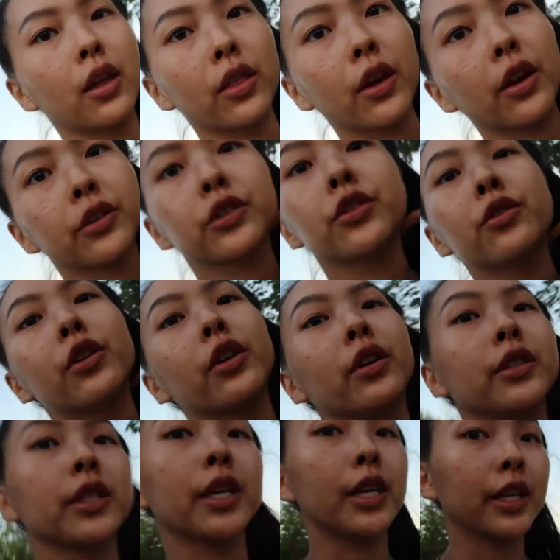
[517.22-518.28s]
There are two
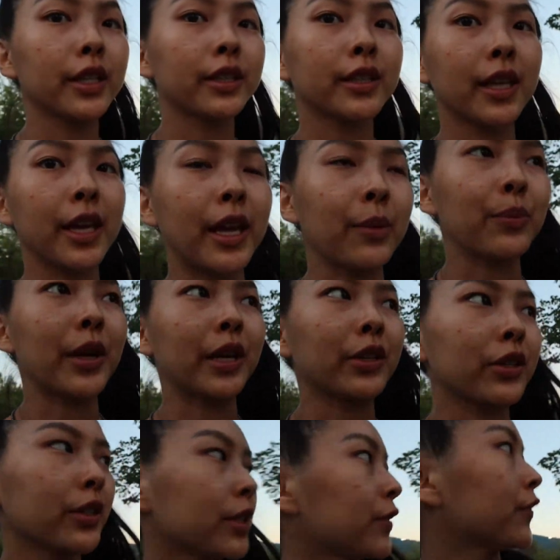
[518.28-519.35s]
girls here taking
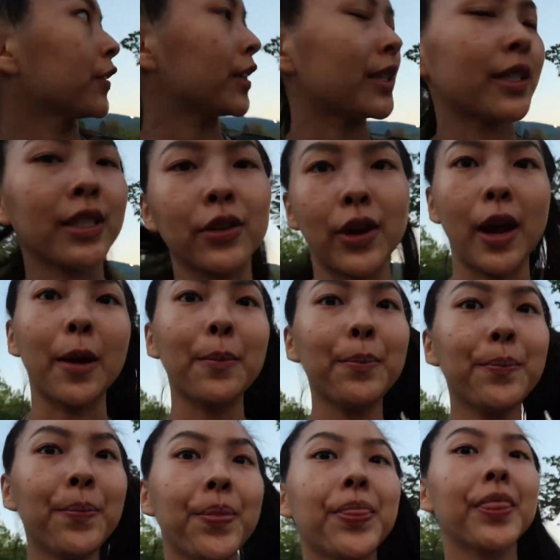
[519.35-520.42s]
pictures for
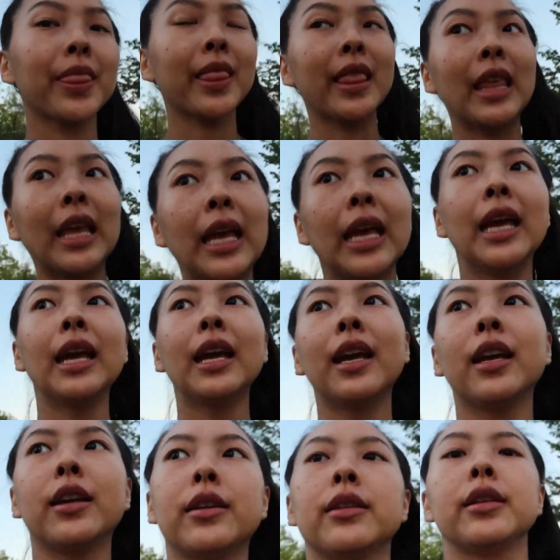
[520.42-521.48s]
Instagram.
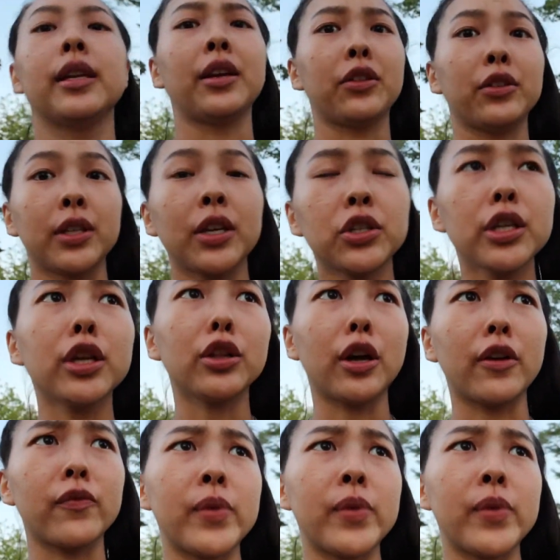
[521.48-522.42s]
Yeah, there's actually a lot